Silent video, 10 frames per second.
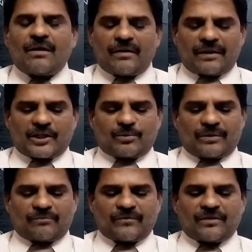Next
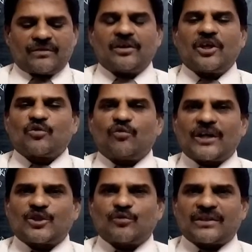one. His
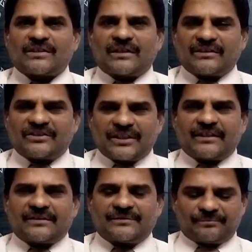work was considered